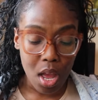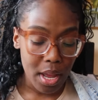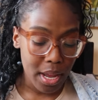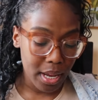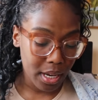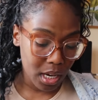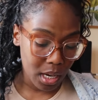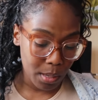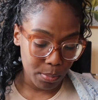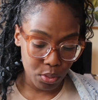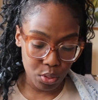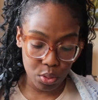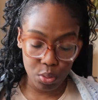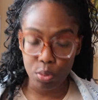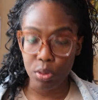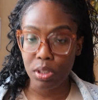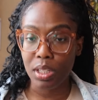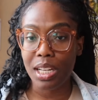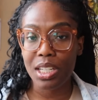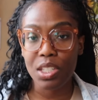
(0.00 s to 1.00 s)
It comes
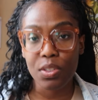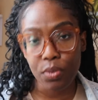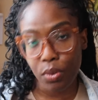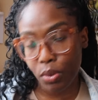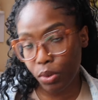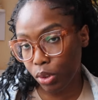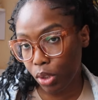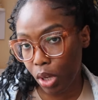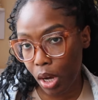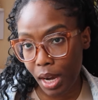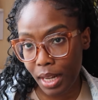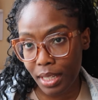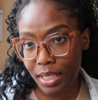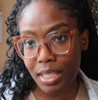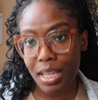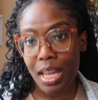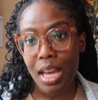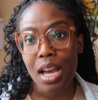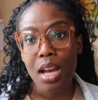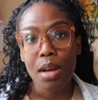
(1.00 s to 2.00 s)
through lustful
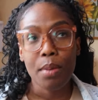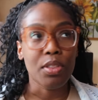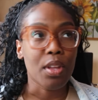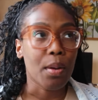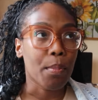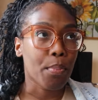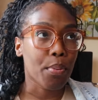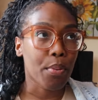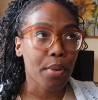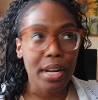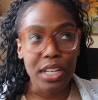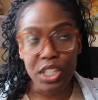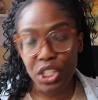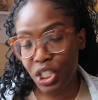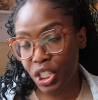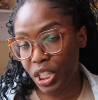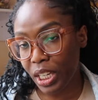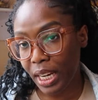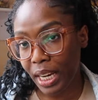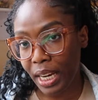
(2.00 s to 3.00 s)
thoughts,
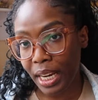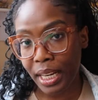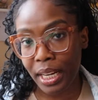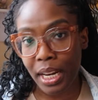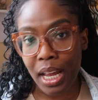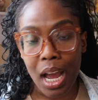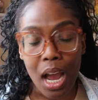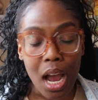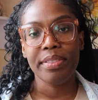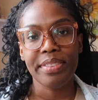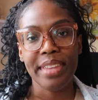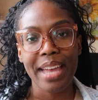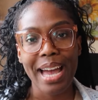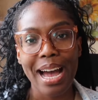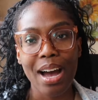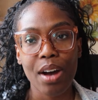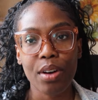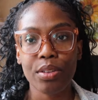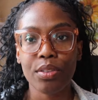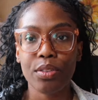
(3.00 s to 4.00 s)
depression,
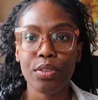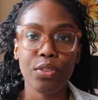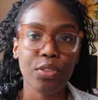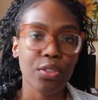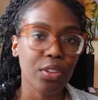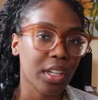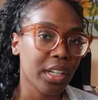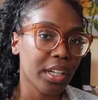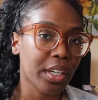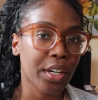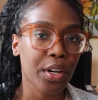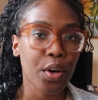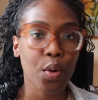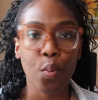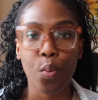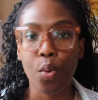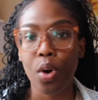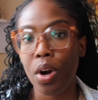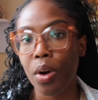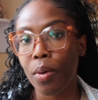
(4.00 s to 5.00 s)
doubt, fear,
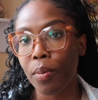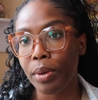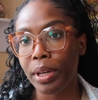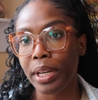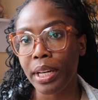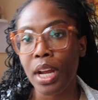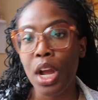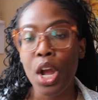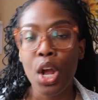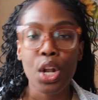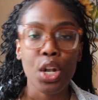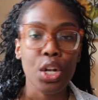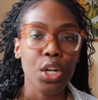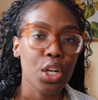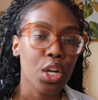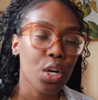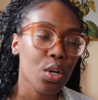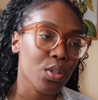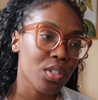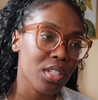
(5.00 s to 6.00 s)
worry,
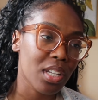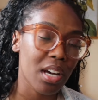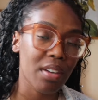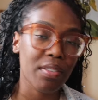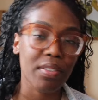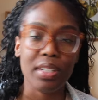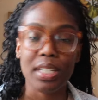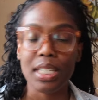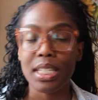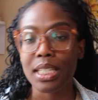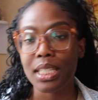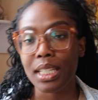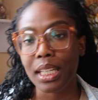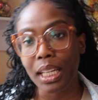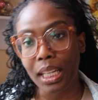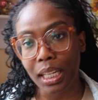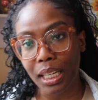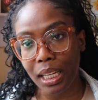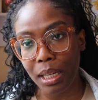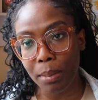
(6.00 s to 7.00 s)
low
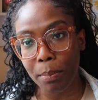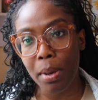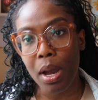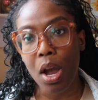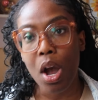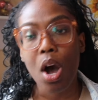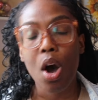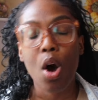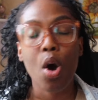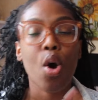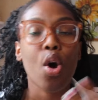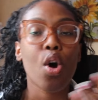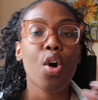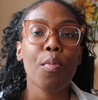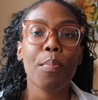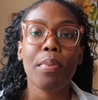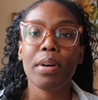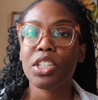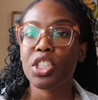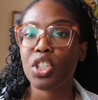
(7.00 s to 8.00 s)
self-esteem, a
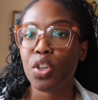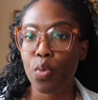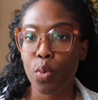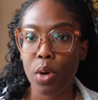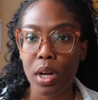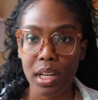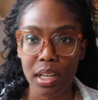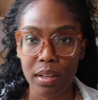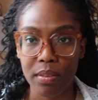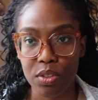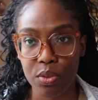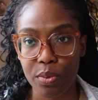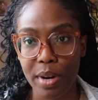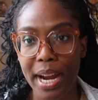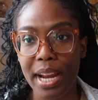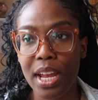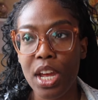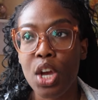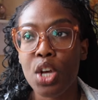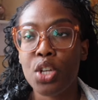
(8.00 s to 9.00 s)
whole bunch of what is
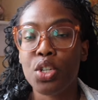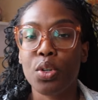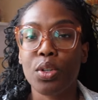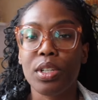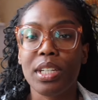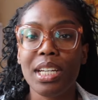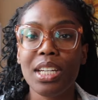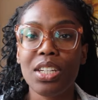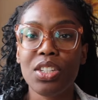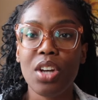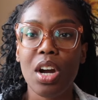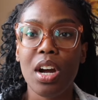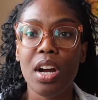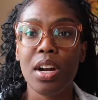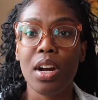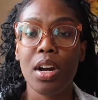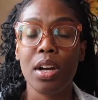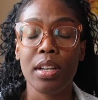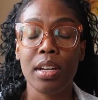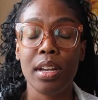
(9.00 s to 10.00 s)
right? So these are
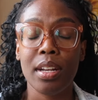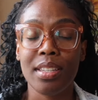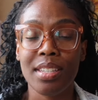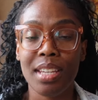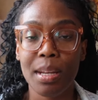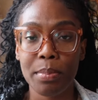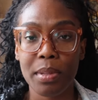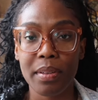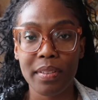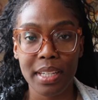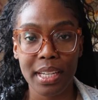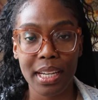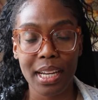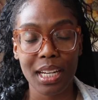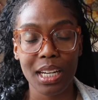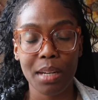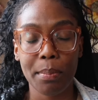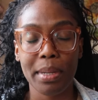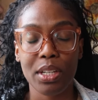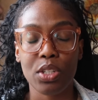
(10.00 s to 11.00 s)
an attempt of the
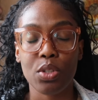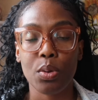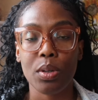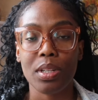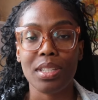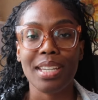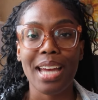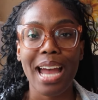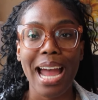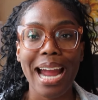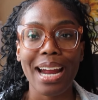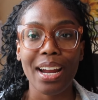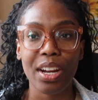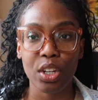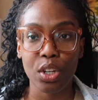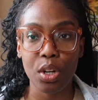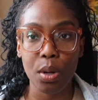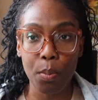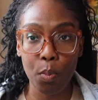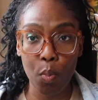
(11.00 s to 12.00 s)
enemy to attack
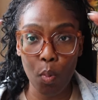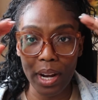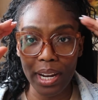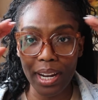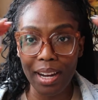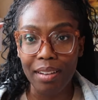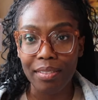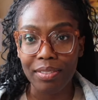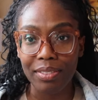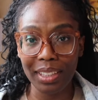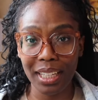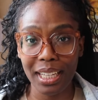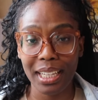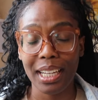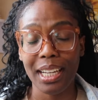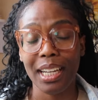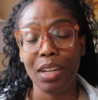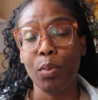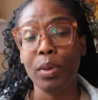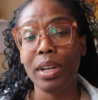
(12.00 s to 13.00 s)
your way of
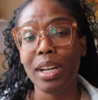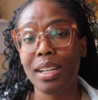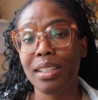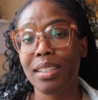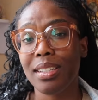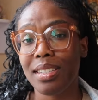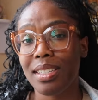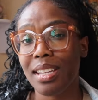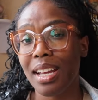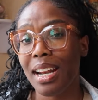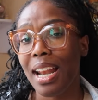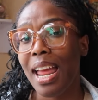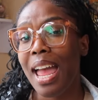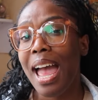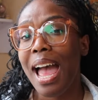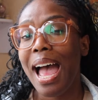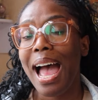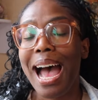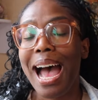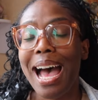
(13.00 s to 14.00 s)
thinking. And we understand
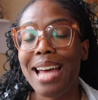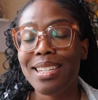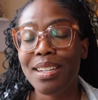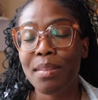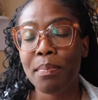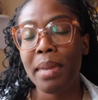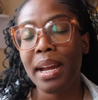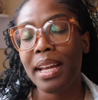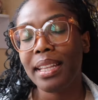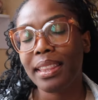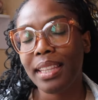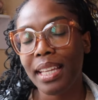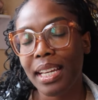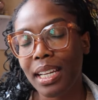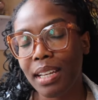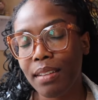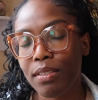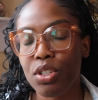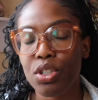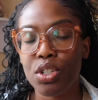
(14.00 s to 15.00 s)
as a man
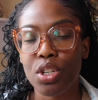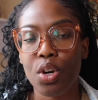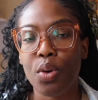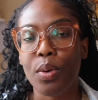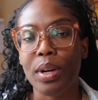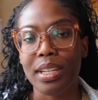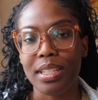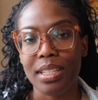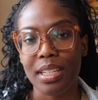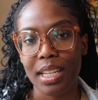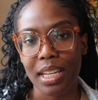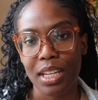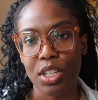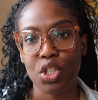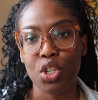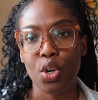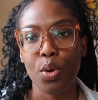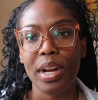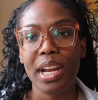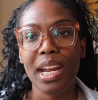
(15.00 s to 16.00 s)
thinketh, so is he.
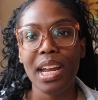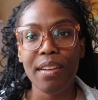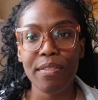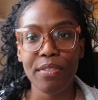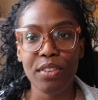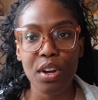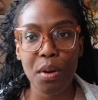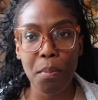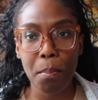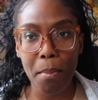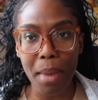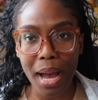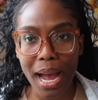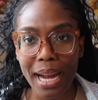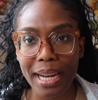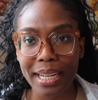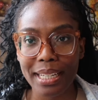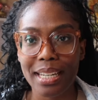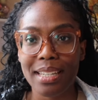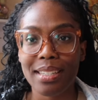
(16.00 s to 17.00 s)
So if your
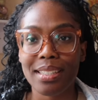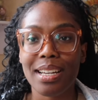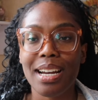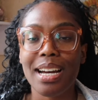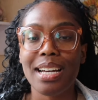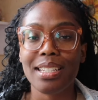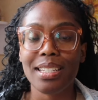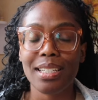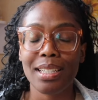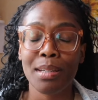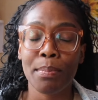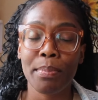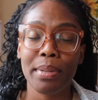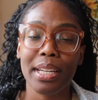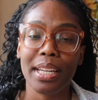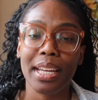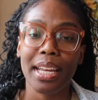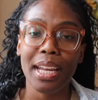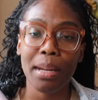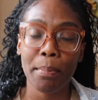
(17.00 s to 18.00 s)
mind is constantly
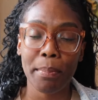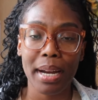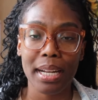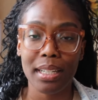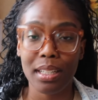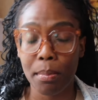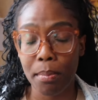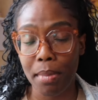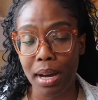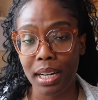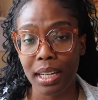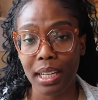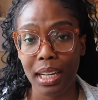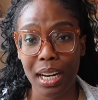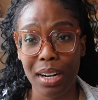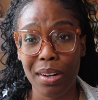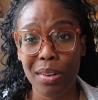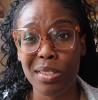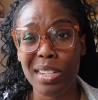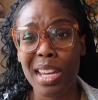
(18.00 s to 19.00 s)
being hit by demonic
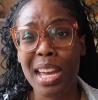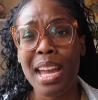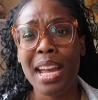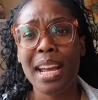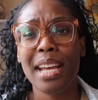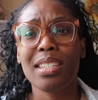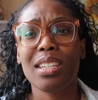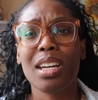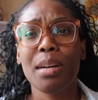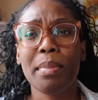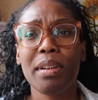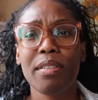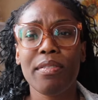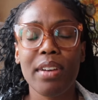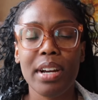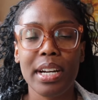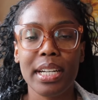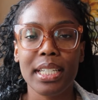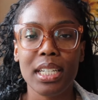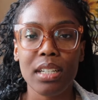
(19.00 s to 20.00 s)
arrows, it's going to be
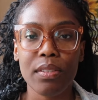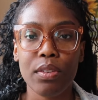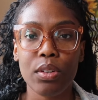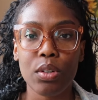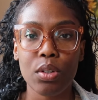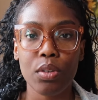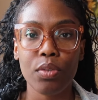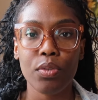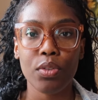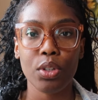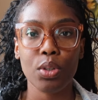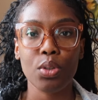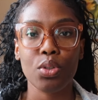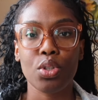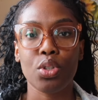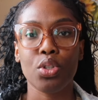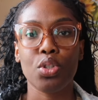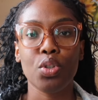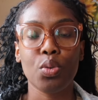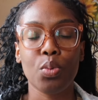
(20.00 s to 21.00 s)
very difficult for you
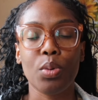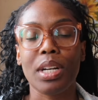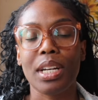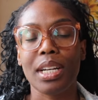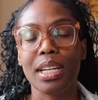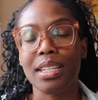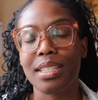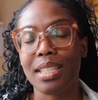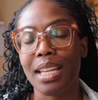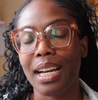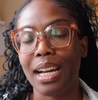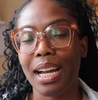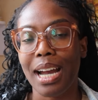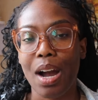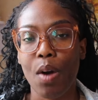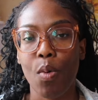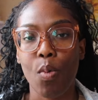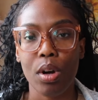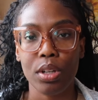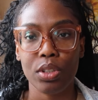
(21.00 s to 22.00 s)
to do what it is that
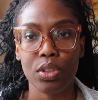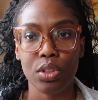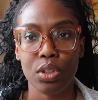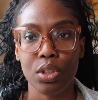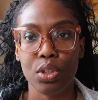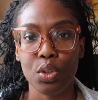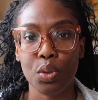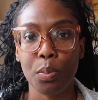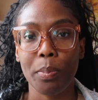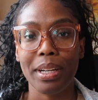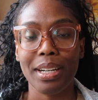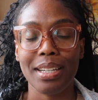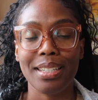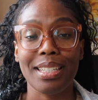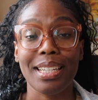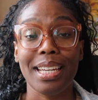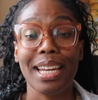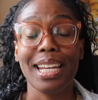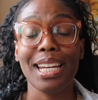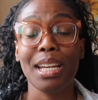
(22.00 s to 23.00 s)
God wants you to do because
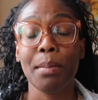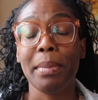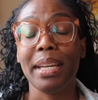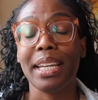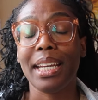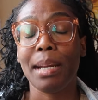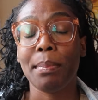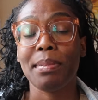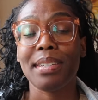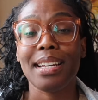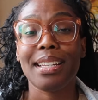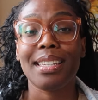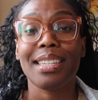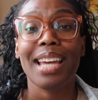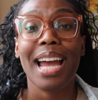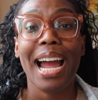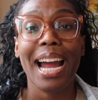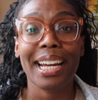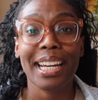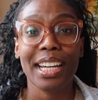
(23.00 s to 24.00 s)
the enemy keeps
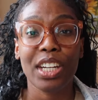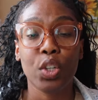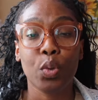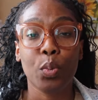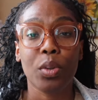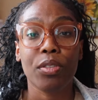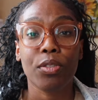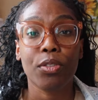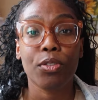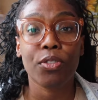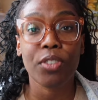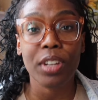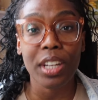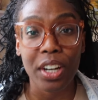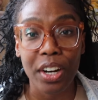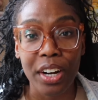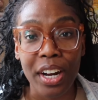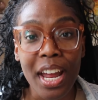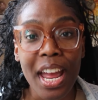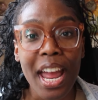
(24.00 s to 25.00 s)
attacking you with
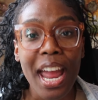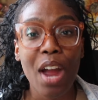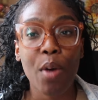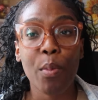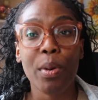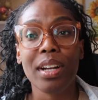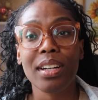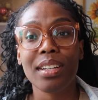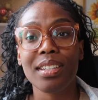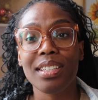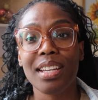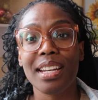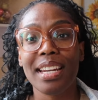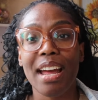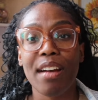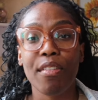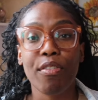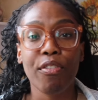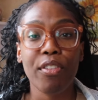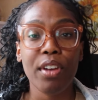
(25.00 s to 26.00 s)
fear. And we understand
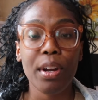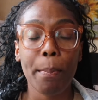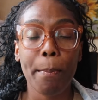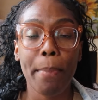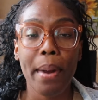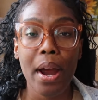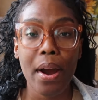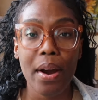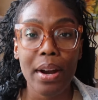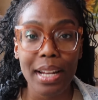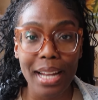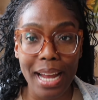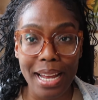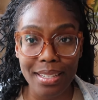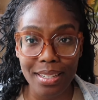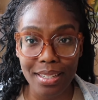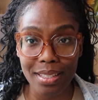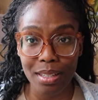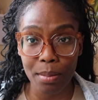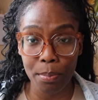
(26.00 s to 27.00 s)
that fear
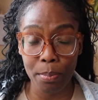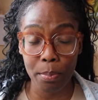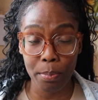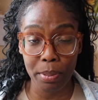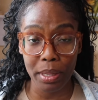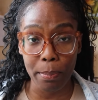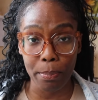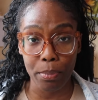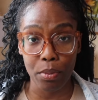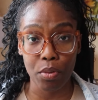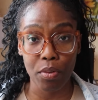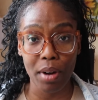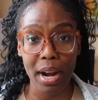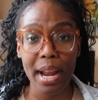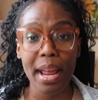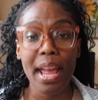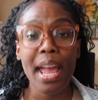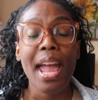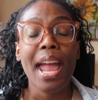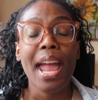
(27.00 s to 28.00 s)
paralyzes the people, right?